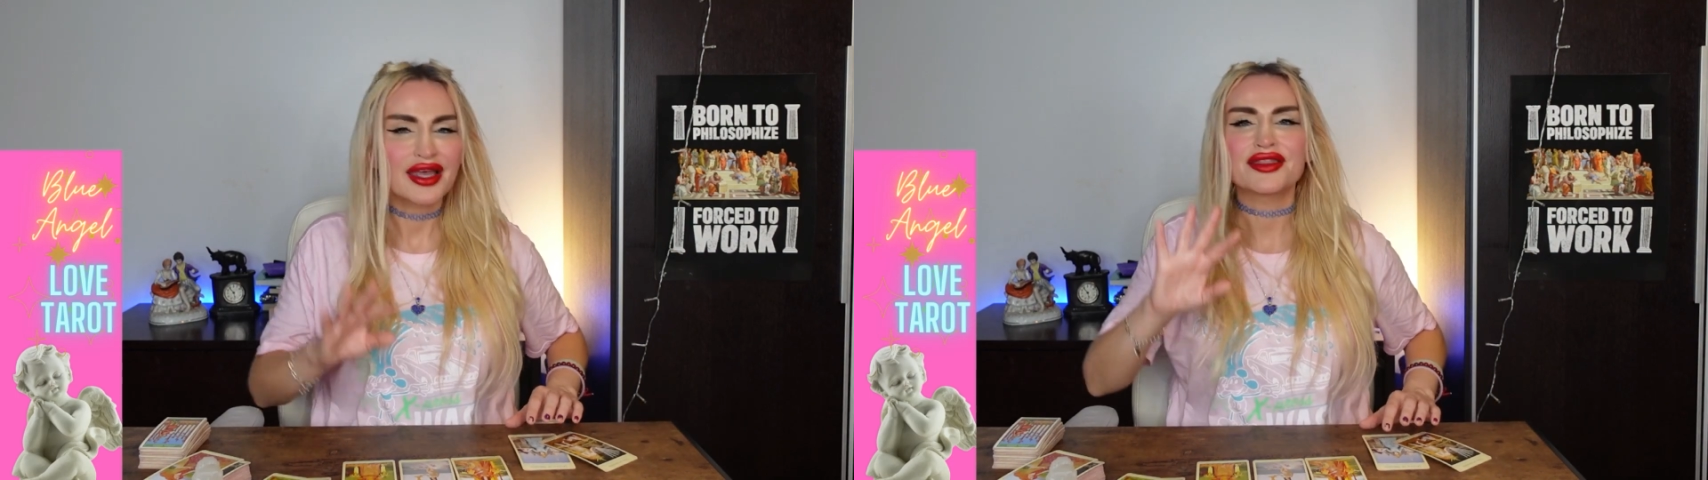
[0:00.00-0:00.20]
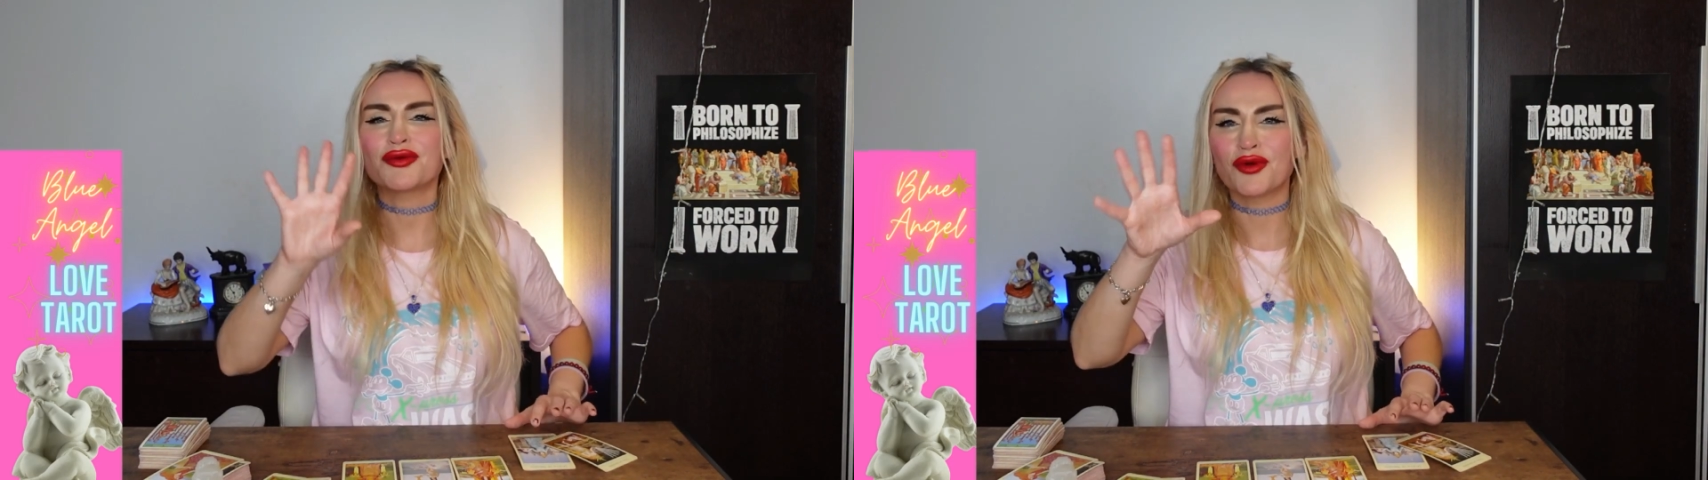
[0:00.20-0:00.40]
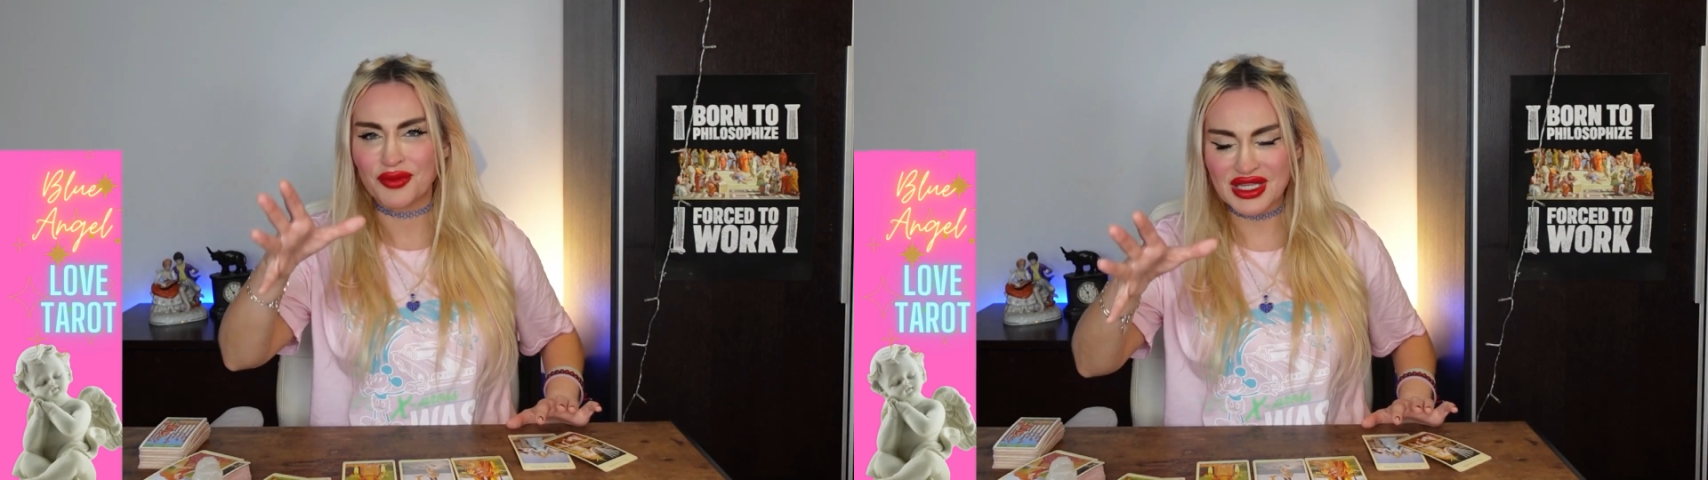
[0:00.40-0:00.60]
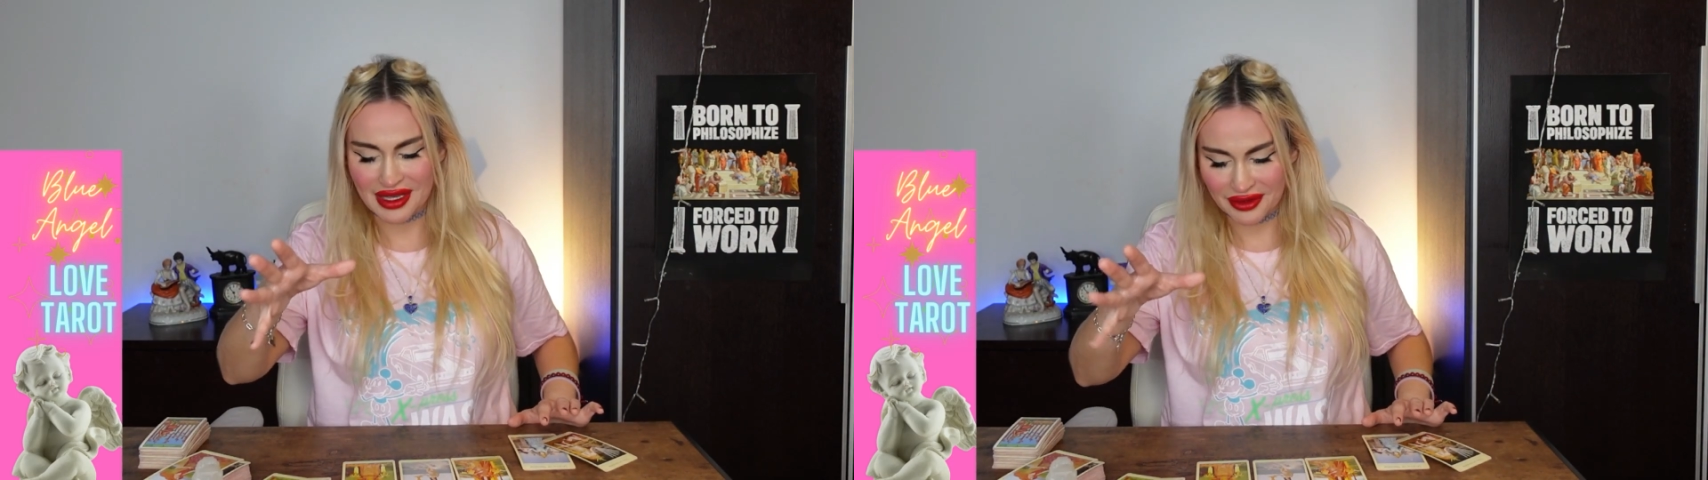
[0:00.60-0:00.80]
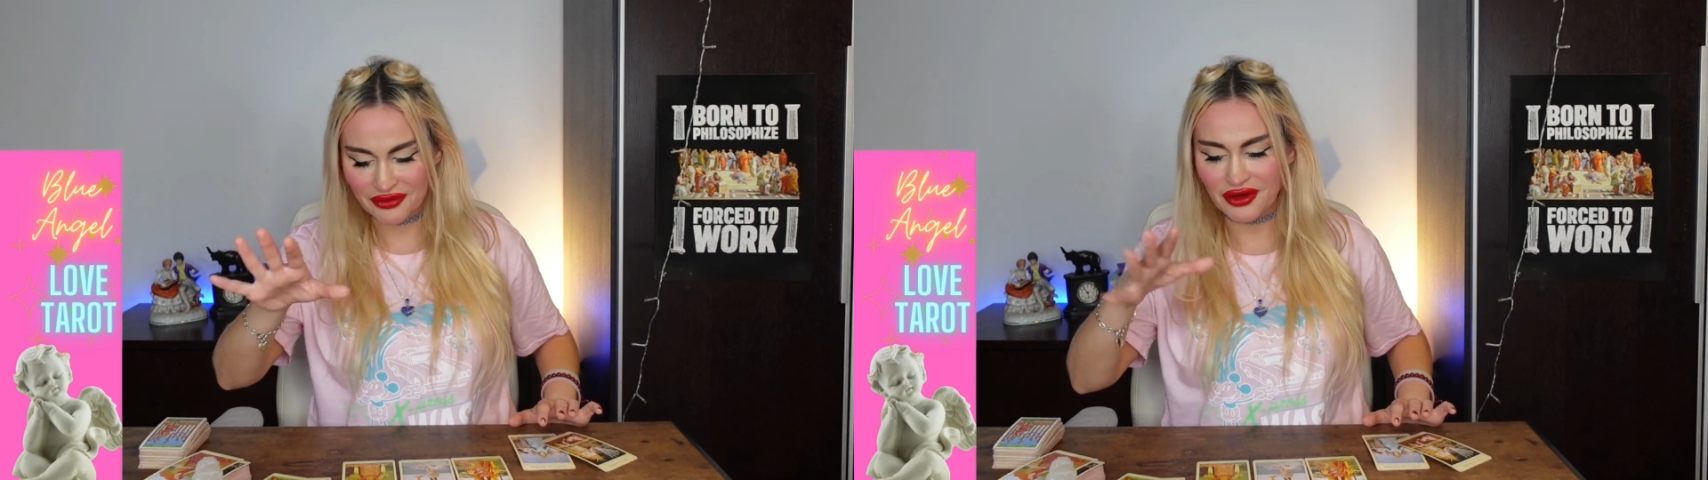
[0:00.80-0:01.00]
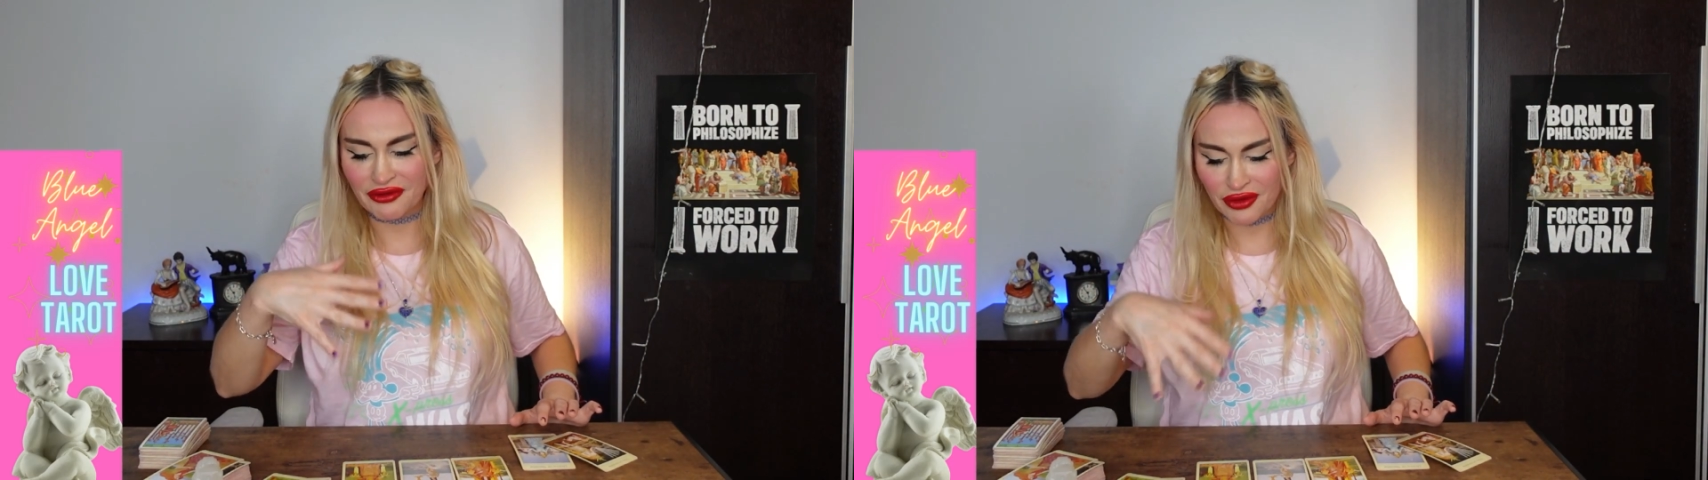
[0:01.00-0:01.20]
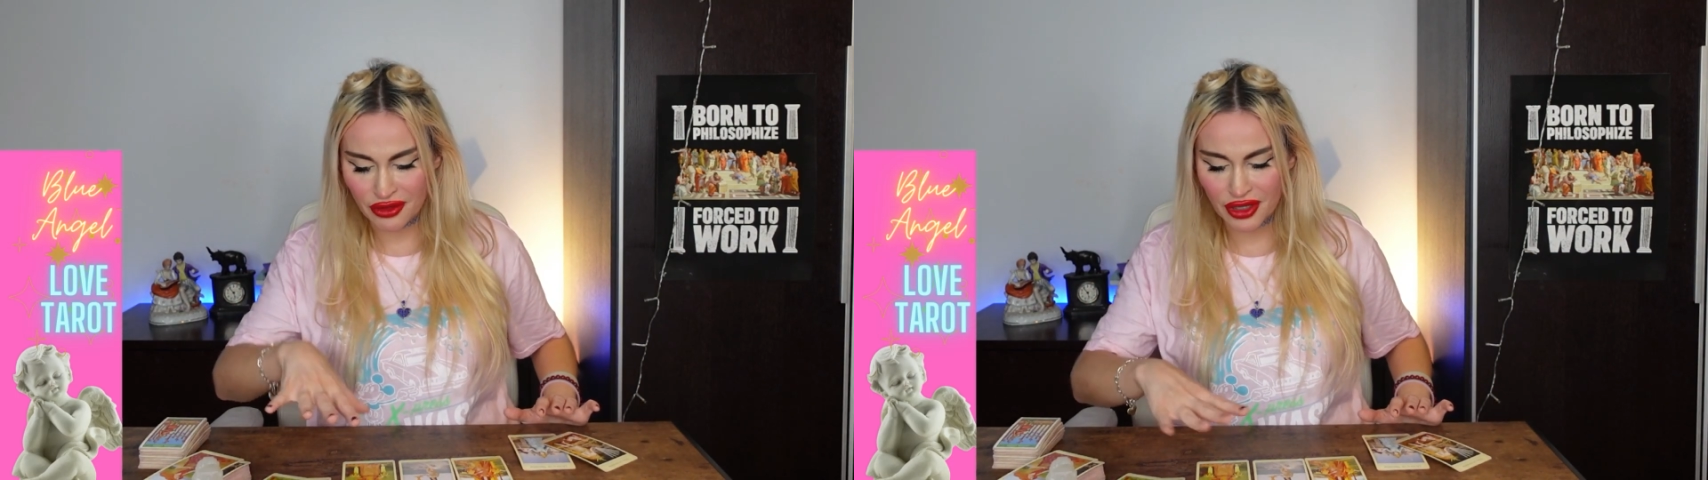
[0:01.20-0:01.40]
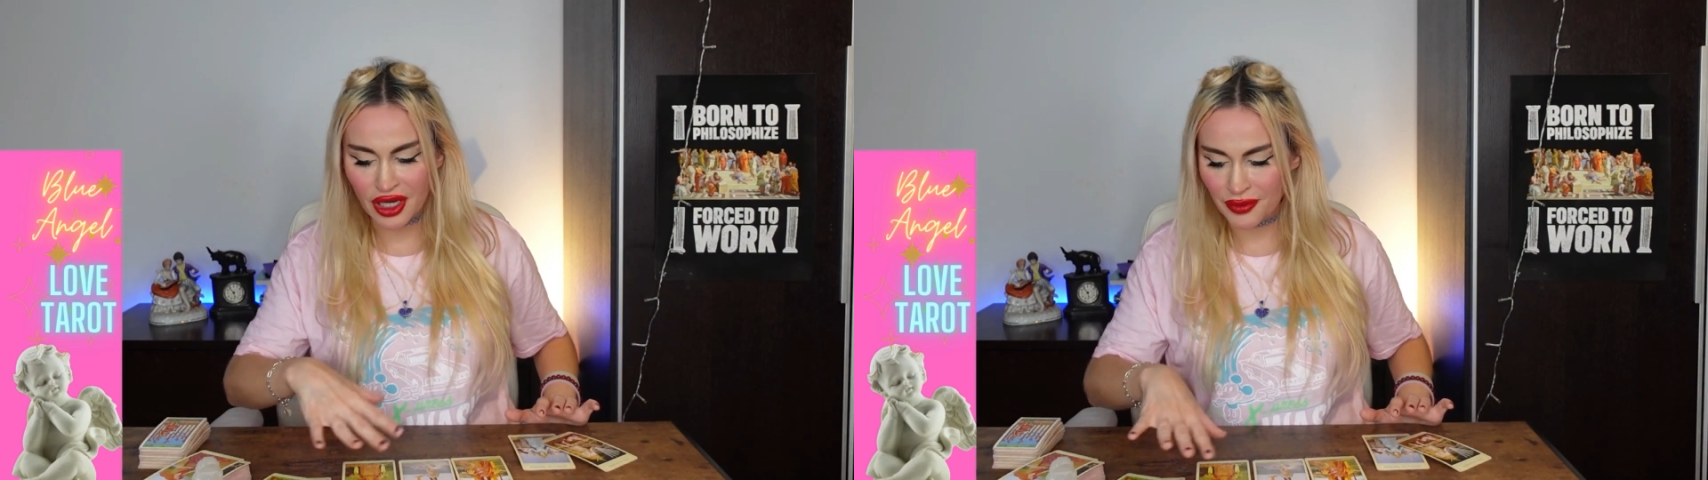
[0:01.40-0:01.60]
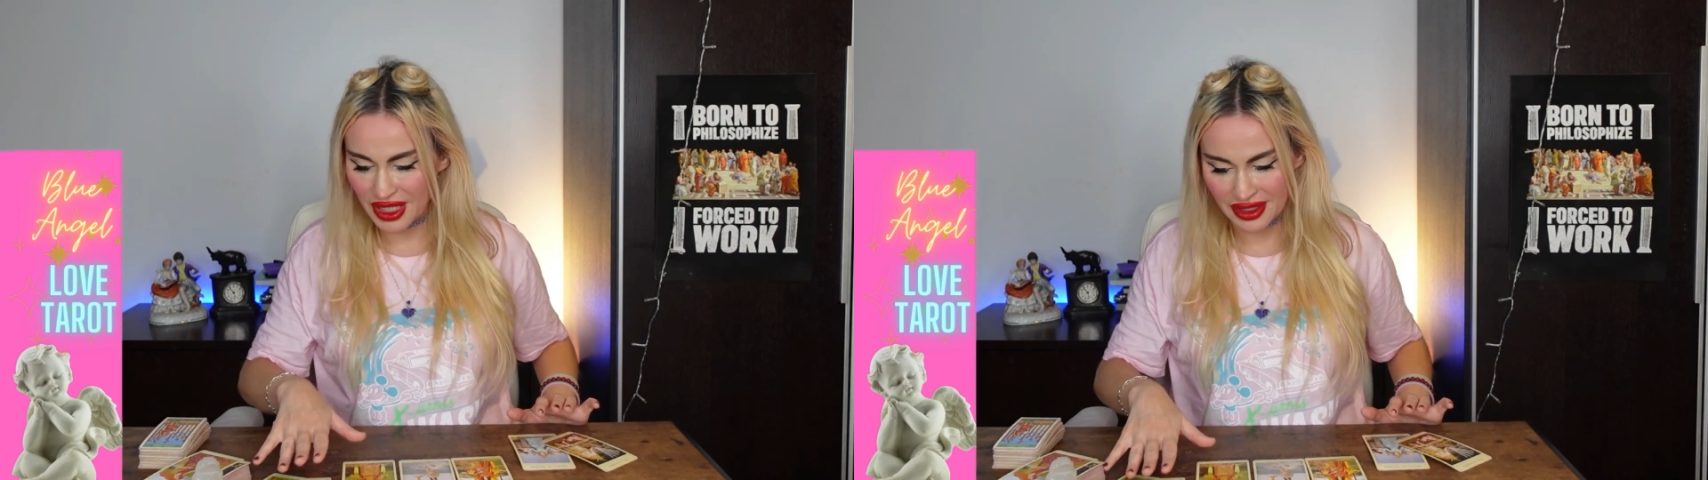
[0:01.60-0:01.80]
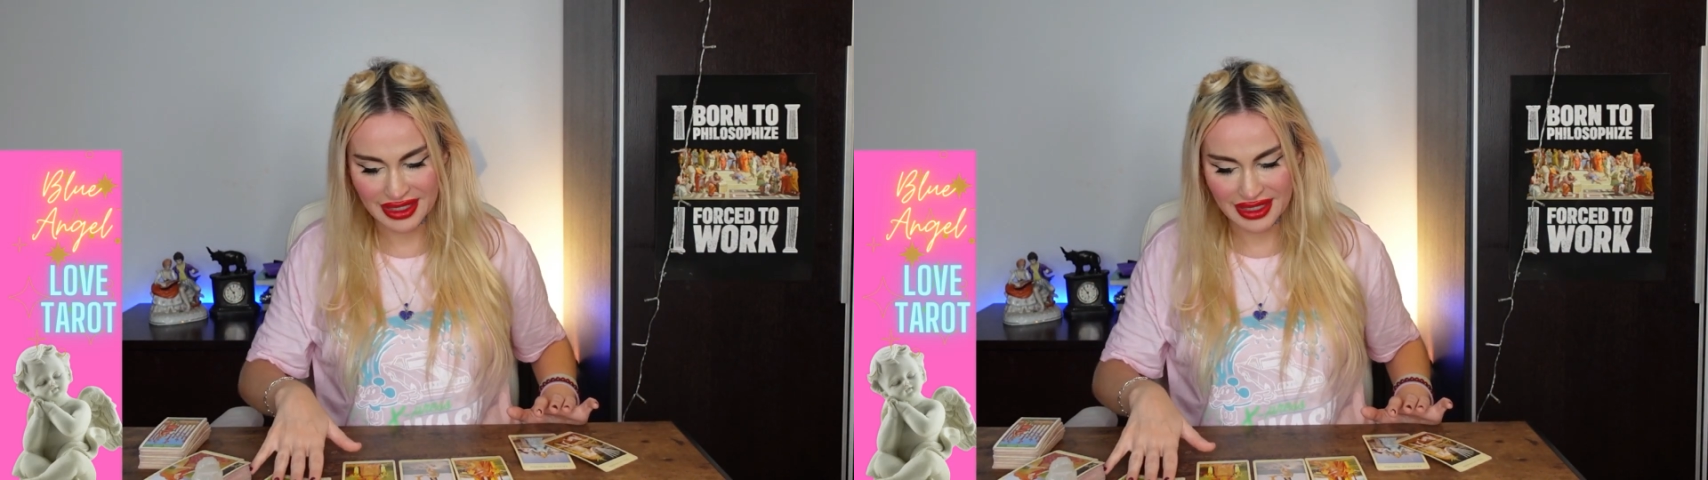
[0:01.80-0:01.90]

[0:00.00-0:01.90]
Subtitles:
They won't be silent forever. They're coming in.